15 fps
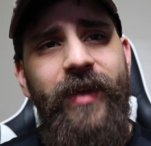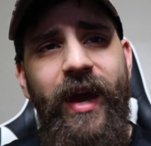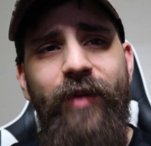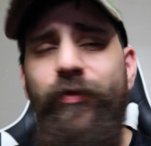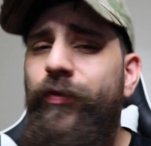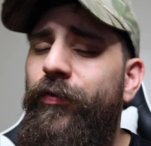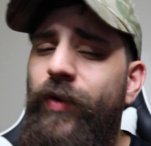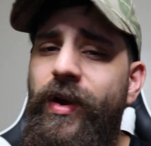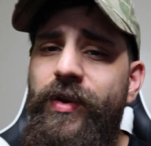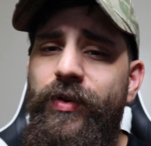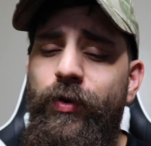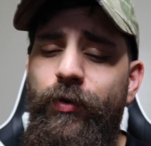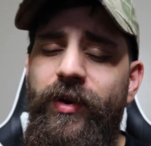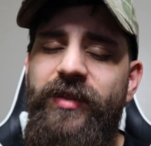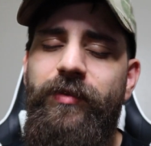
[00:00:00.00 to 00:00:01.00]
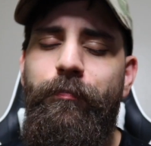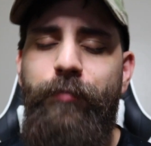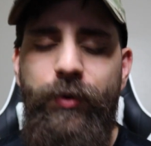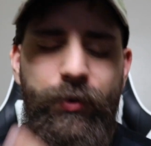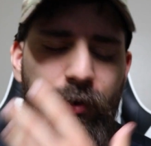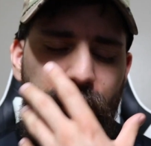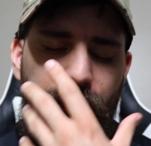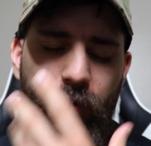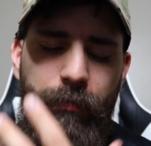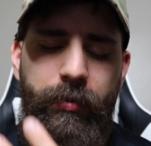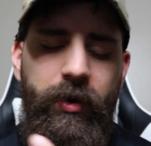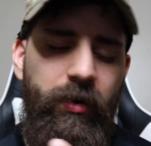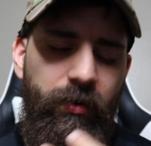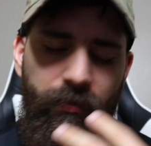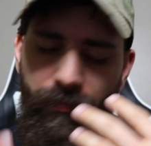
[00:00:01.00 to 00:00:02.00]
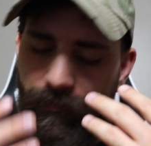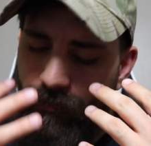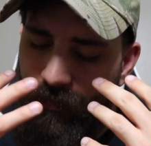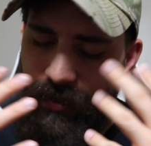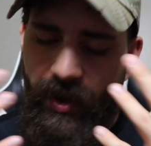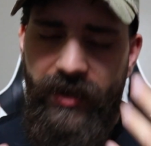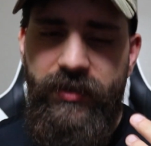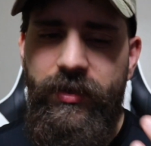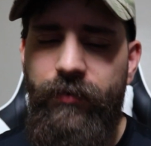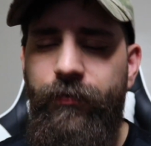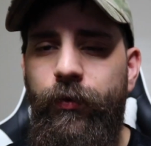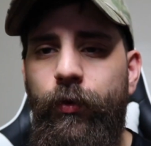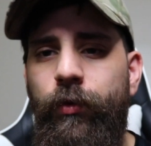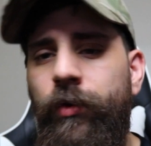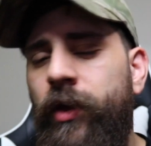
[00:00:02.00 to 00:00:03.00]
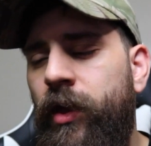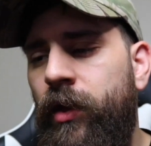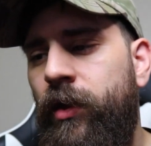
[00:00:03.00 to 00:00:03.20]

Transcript: I have a friend who has a beautiful beard, nice and full,